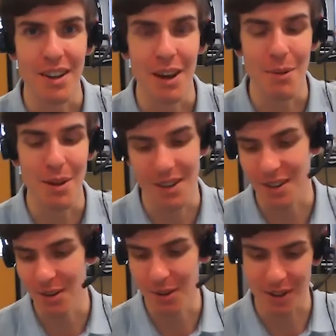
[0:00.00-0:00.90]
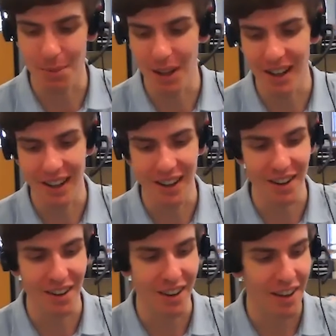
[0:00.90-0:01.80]
I mean, you were explaining
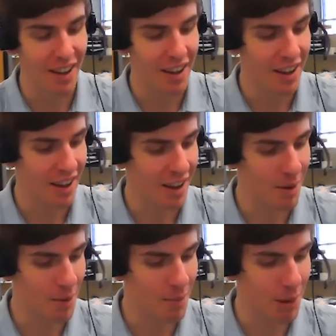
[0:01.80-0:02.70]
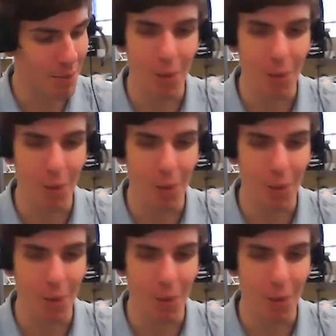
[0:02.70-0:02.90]
how BIM